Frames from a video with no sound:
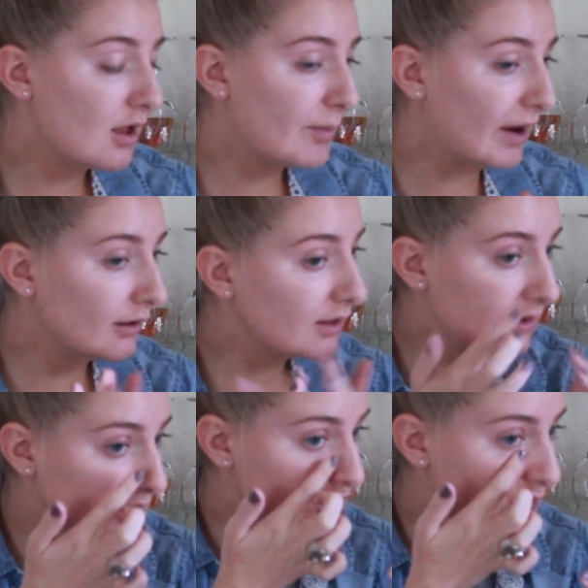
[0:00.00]
Apparently
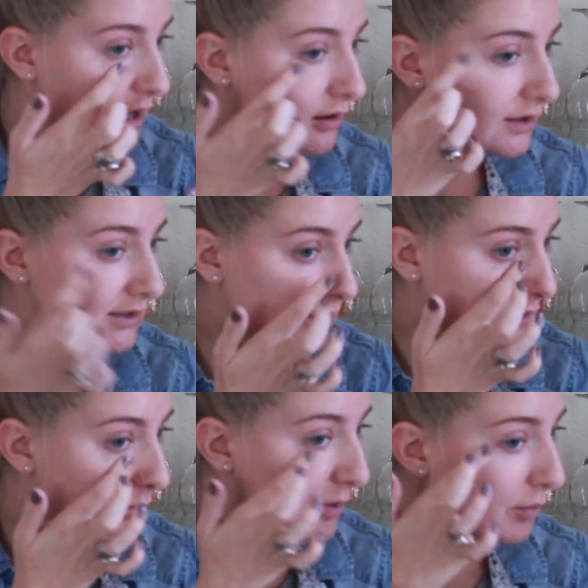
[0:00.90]
this gel is a
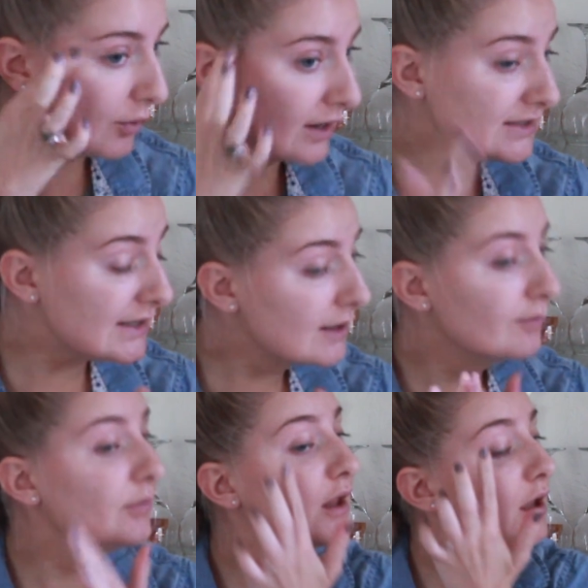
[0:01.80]
little bit
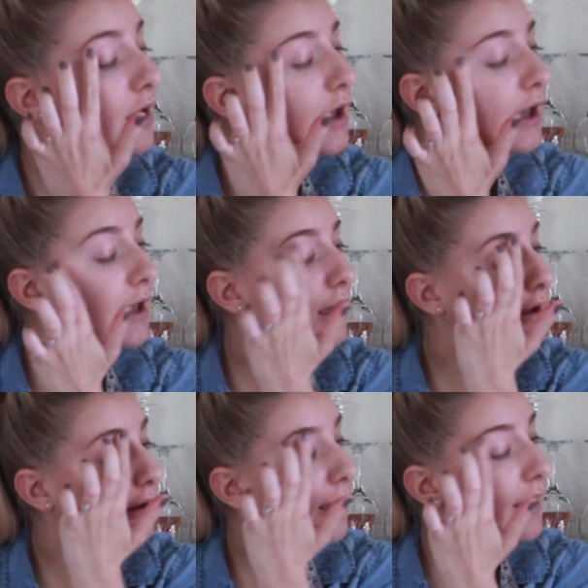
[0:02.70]
pricey,
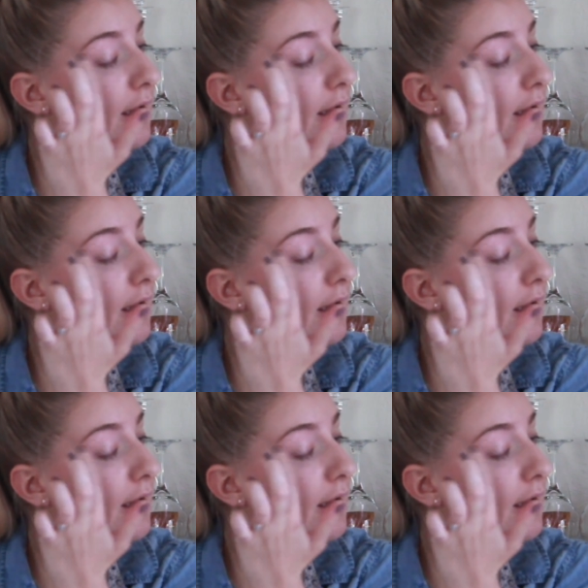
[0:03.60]
and